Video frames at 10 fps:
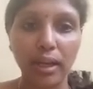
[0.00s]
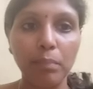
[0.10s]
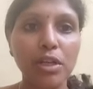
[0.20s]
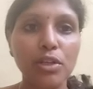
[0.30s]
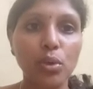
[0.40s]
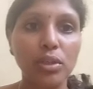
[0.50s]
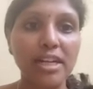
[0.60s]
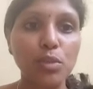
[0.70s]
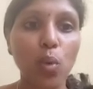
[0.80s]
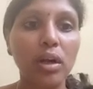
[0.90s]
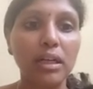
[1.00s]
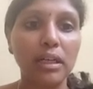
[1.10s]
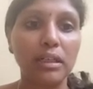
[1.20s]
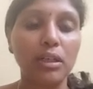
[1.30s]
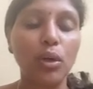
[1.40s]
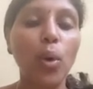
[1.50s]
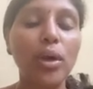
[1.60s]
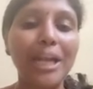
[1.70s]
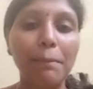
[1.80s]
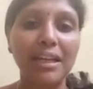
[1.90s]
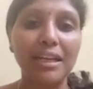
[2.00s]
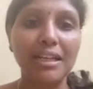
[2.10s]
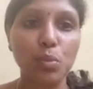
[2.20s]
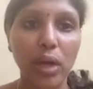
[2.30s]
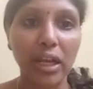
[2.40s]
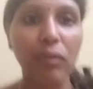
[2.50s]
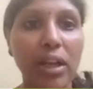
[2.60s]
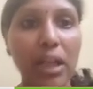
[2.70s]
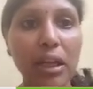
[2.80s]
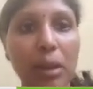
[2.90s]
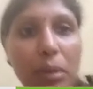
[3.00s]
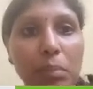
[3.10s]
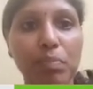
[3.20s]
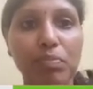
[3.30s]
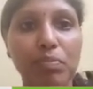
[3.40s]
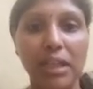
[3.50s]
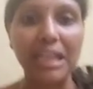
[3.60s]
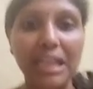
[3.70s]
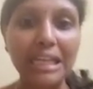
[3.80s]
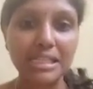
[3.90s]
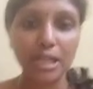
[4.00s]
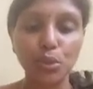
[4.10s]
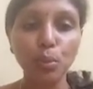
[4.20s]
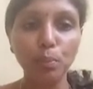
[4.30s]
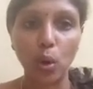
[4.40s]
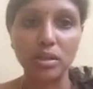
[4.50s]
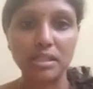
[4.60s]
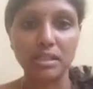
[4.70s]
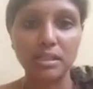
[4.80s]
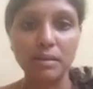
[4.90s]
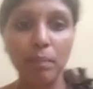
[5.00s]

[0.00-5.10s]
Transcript: So that's what code debugging is very easy to process.